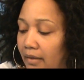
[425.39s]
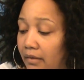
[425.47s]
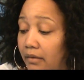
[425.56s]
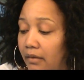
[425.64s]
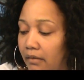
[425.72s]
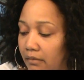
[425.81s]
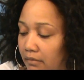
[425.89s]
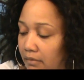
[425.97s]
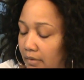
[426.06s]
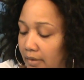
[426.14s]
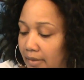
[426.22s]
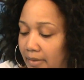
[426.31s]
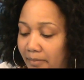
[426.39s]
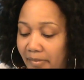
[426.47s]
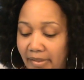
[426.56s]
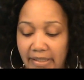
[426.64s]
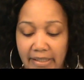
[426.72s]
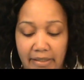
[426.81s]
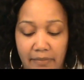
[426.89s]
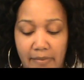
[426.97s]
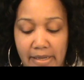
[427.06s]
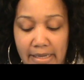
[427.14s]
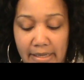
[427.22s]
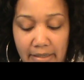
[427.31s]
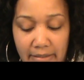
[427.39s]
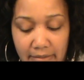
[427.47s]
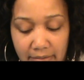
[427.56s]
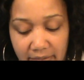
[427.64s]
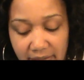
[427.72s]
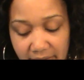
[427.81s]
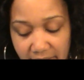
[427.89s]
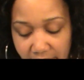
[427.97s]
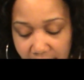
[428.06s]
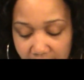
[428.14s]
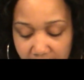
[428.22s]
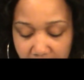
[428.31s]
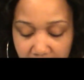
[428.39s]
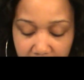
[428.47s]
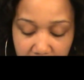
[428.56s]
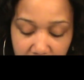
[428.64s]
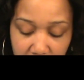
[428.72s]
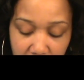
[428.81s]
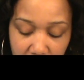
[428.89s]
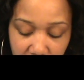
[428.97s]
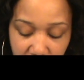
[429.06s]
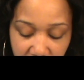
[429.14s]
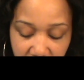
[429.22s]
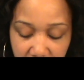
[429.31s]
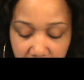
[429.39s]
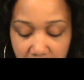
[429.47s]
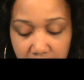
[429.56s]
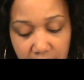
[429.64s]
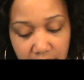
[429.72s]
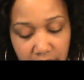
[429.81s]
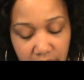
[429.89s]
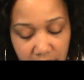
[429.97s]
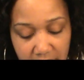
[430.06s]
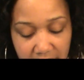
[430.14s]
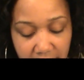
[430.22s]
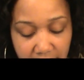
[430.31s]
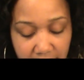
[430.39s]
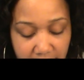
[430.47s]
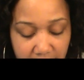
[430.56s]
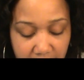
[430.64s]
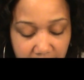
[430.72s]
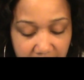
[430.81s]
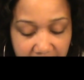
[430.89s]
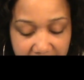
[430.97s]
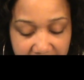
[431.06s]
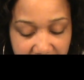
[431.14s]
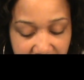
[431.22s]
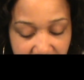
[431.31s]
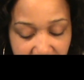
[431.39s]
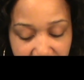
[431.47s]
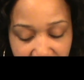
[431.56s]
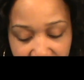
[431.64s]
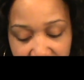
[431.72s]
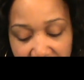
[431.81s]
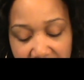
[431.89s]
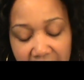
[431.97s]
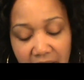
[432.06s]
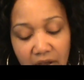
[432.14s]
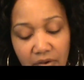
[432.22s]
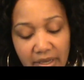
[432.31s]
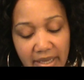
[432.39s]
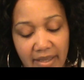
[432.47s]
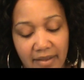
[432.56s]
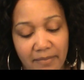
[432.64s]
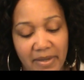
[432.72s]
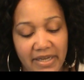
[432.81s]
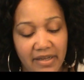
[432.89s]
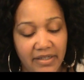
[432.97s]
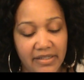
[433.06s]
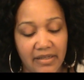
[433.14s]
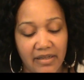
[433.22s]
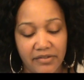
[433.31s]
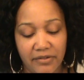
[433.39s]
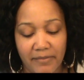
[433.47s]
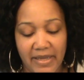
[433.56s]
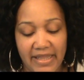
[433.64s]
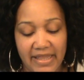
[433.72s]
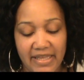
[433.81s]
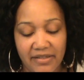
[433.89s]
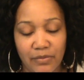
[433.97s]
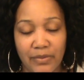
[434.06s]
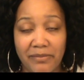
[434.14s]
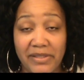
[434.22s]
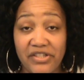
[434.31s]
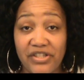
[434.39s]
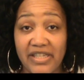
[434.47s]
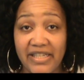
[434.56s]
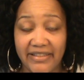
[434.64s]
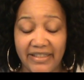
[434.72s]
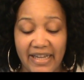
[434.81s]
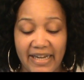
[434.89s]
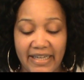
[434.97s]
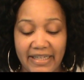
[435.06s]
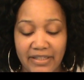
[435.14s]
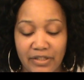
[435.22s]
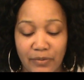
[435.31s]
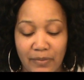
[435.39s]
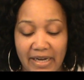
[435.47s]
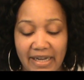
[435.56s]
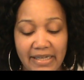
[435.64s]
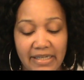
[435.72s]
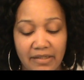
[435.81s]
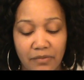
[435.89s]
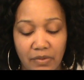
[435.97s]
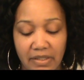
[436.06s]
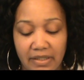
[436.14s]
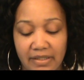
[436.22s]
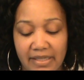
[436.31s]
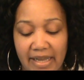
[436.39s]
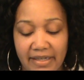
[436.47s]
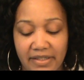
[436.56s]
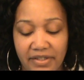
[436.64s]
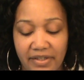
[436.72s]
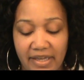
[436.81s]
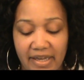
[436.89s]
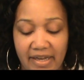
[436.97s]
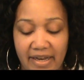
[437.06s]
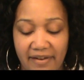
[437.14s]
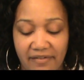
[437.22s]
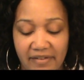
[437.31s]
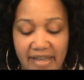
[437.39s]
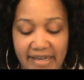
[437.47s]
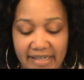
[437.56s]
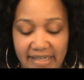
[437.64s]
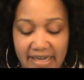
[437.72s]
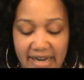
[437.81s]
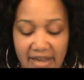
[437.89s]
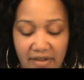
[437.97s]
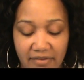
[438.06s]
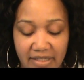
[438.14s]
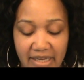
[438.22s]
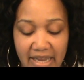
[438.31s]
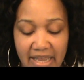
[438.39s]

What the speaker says: Ugh. But anyway, there. Moving right along. Let's see. Oh yeah, my youngest also made this one, but she didn't like it. So what I did was I took it and I flattened it out,